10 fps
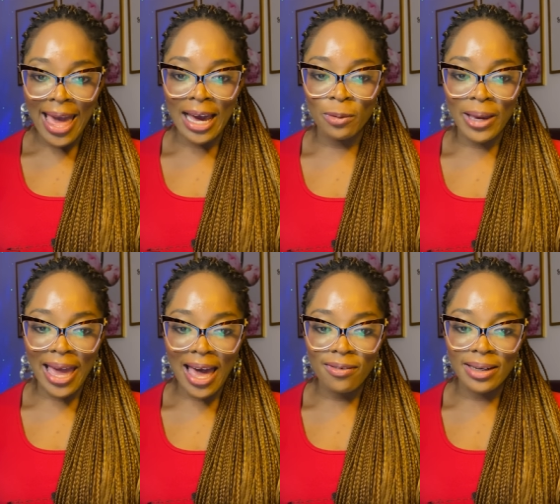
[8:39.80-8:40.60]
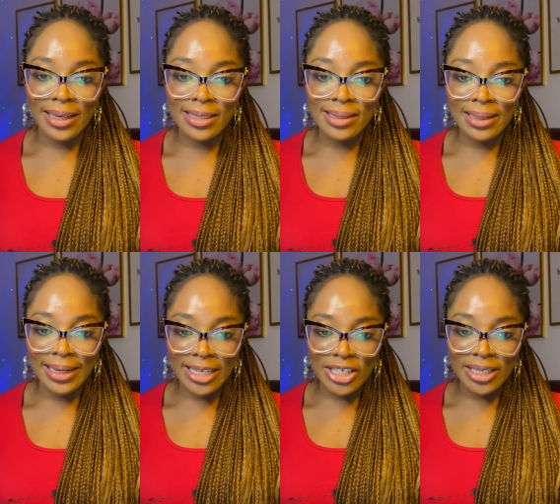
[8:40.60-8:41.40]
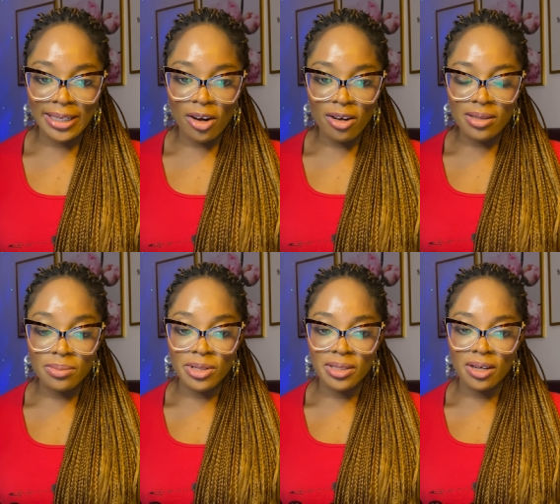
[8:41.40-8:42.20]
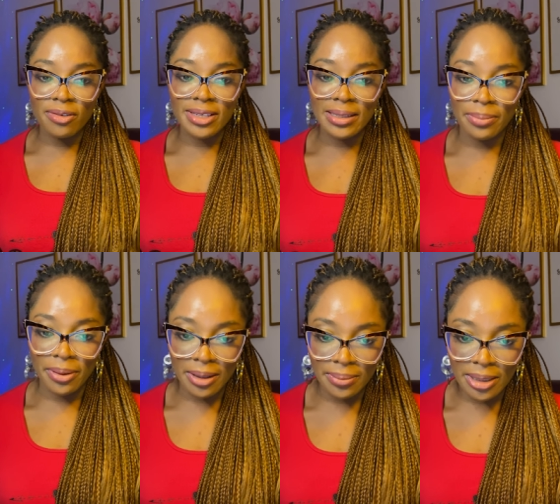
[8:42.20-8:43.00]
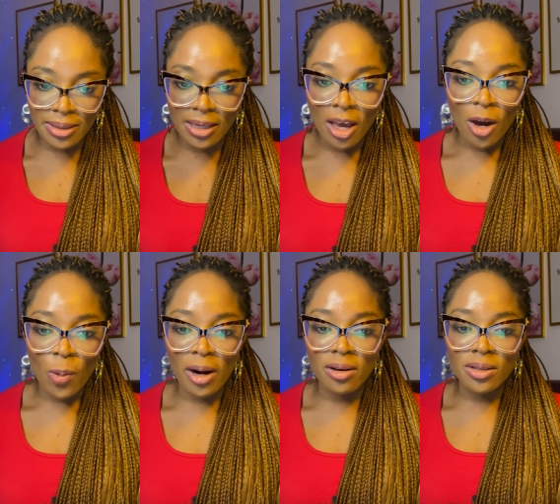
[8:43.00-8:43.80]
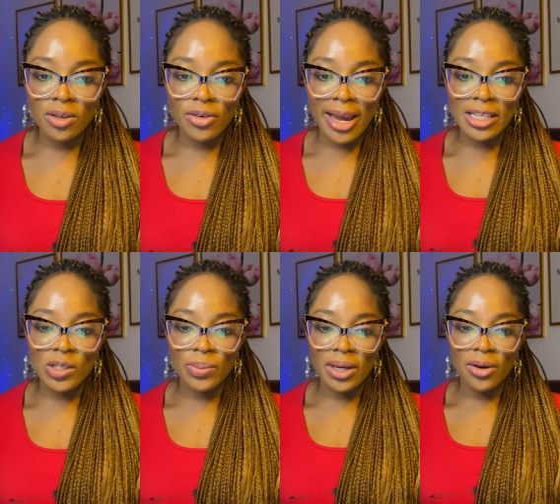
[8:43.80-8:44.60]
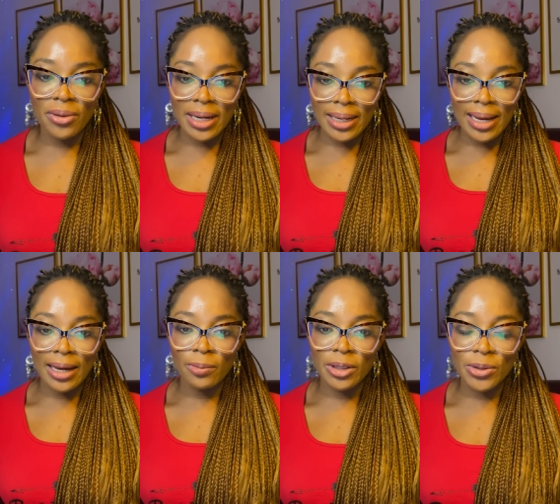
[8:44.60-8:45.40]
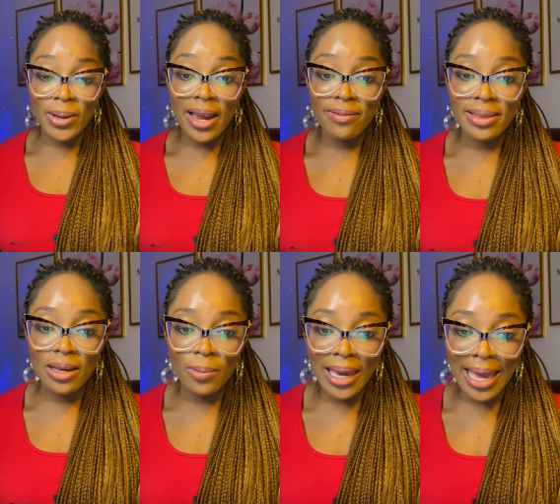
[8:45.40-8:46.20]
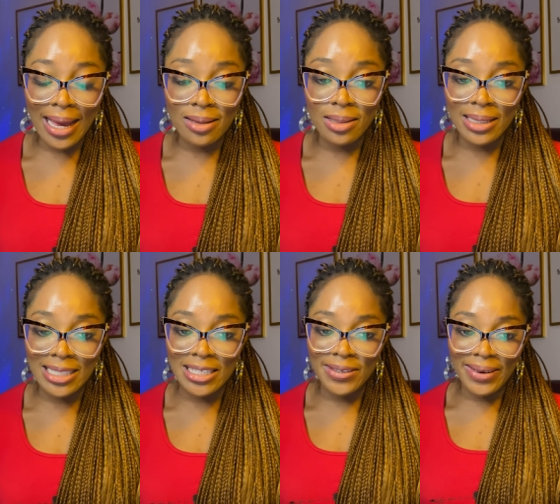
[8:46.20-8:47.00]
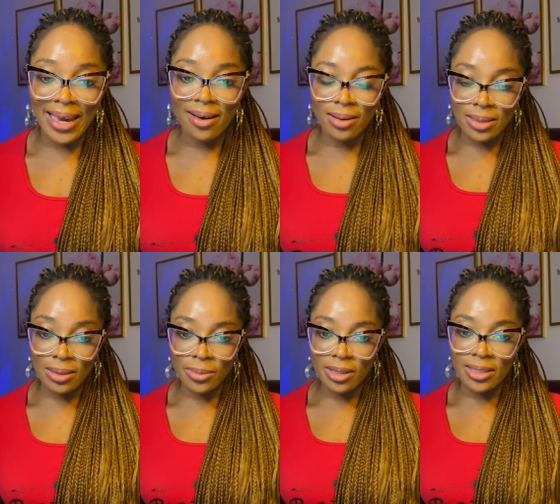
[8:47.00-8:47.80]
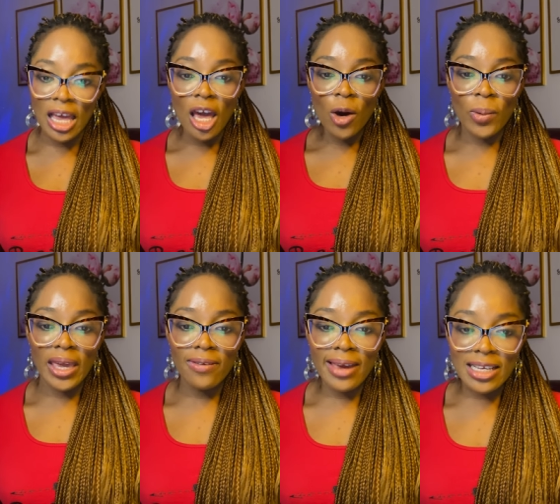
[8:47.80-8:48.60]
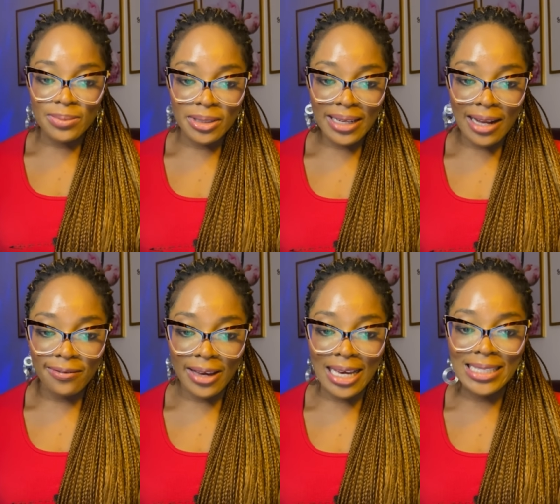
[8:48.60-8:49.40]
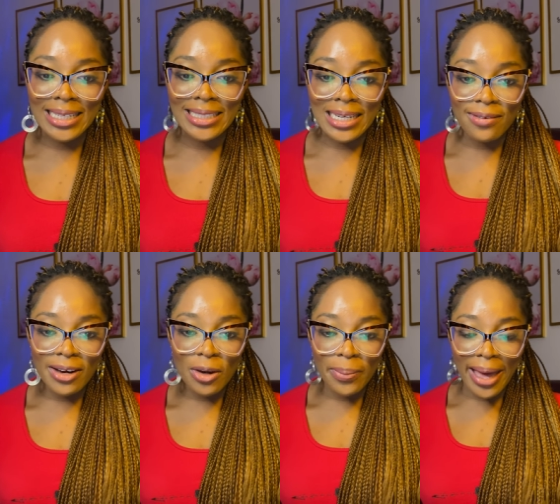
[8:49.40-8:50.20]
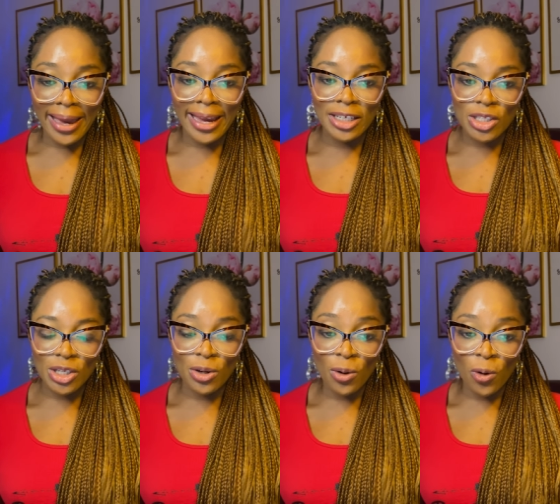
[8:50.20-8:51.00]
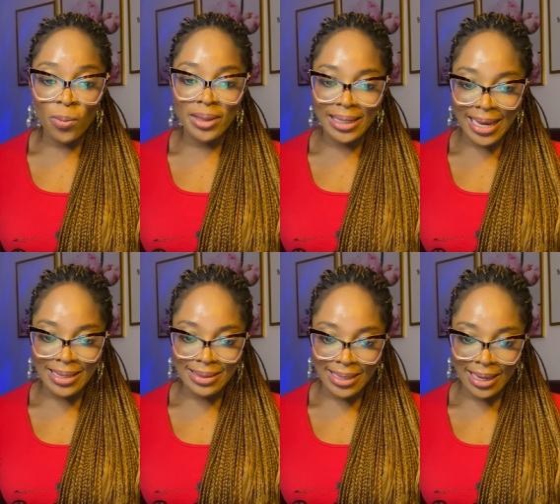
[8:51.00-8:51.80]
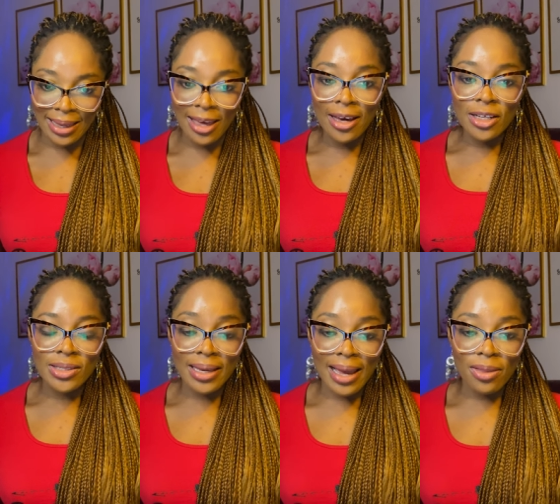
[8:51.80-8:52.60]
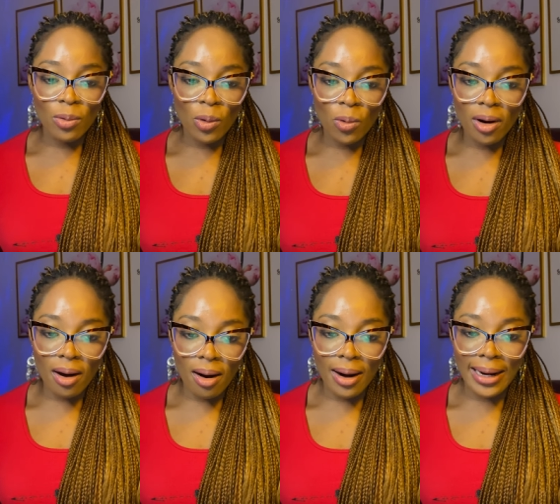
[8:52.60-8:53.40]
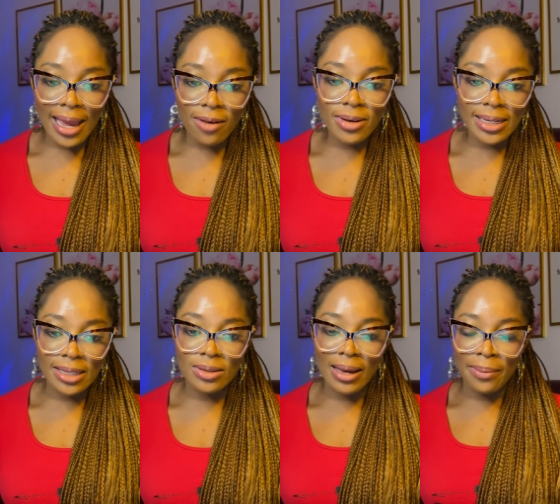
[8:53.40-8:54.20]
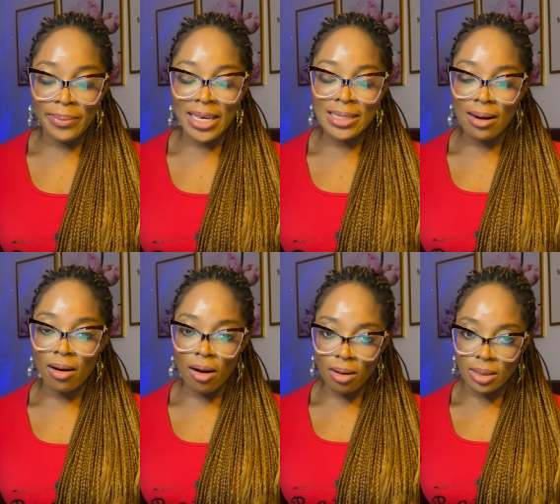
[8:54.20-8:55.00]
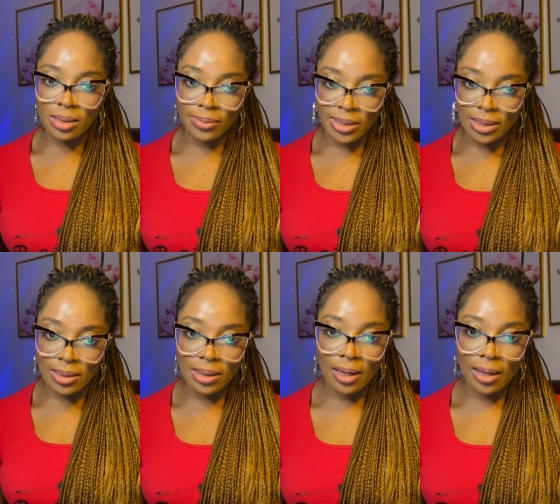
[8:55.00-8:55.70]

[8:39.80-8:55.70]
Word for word: and we have an installation and customer service department. We are also trying to be greener, and we do everything we can to satisfy customers. We give expert advice and deliver your package to your home the next day. Together Together we work hard every day to amaze our customers.